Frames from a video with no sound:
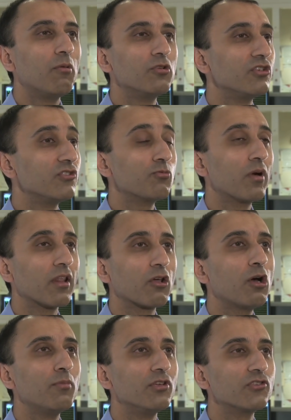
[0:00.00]
which is one of the
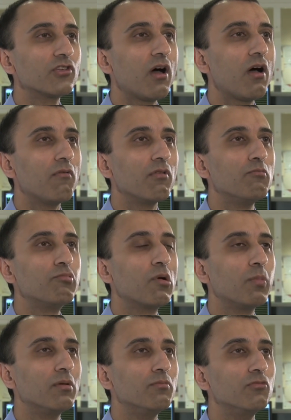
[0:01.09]
commonest heart rhythm
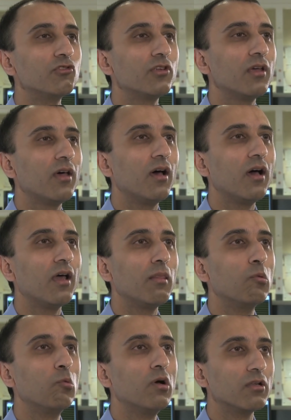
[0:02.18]
problems in
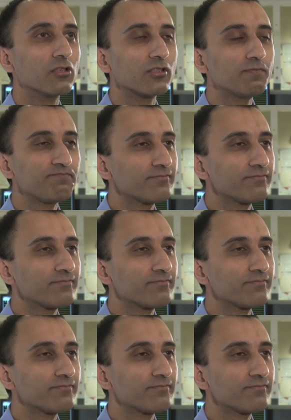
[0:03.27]
the world.